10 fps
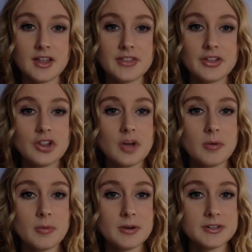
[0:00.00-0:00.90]
The
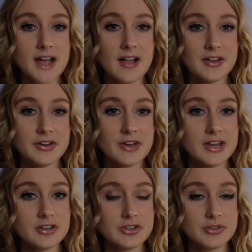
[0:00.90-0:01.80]
global mortality
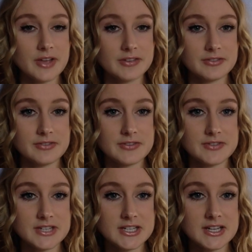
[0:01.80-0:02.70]
rate in
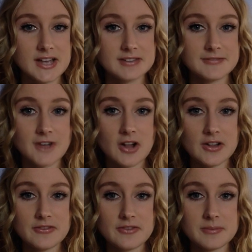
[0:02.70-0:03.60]
2015 has
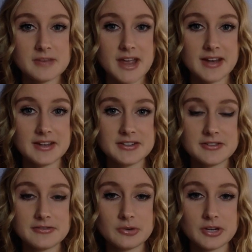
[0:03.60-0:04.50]
fallen from 90 to
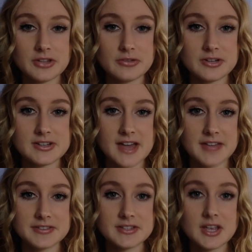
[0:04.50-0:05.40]
43
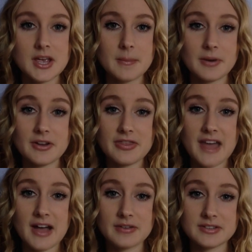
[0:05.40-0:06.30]
deaths per
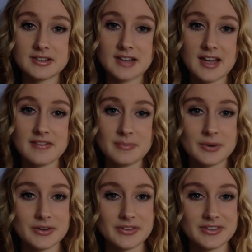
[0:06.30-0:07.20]
1,000 live
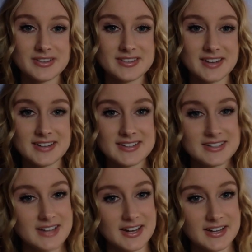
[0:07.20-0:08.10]
births since
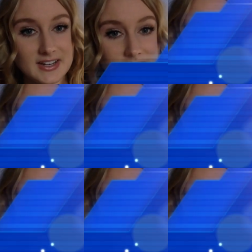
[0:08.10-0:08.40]
1990.